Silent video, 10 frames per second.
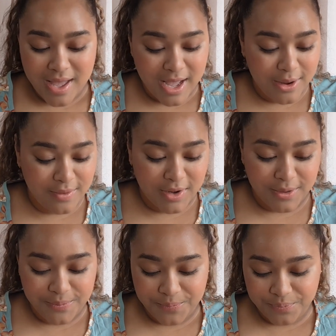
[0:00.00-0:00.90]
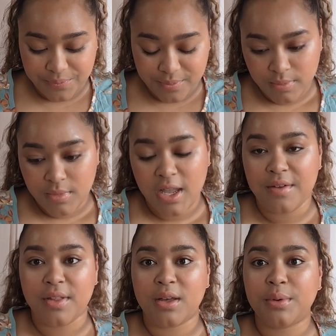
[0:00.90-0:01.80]
I don't even know. I
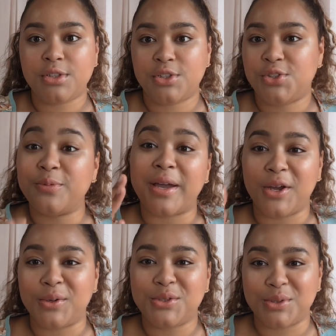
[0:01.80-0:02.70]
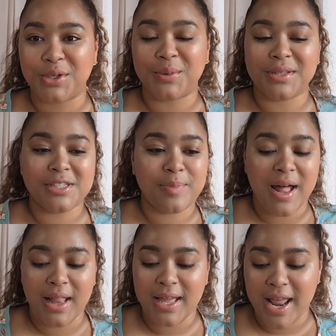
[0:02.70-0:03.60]
feel like we should just do my go-to look with this
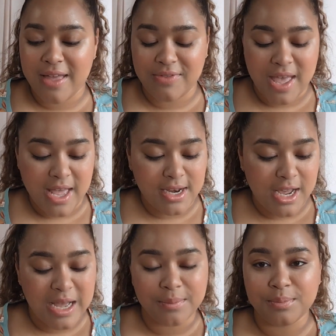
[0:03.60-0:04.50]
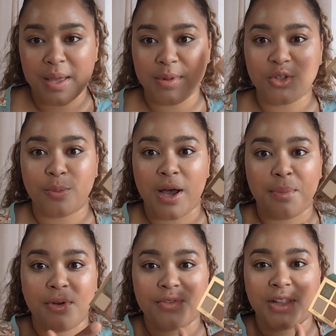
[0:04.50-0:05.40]
palette and then maybe do a
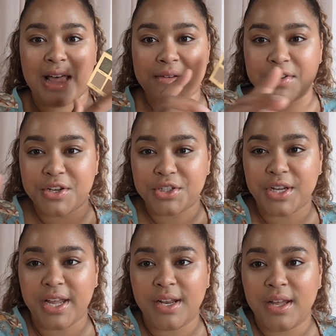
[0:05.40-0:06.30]
pop of the lavender shade.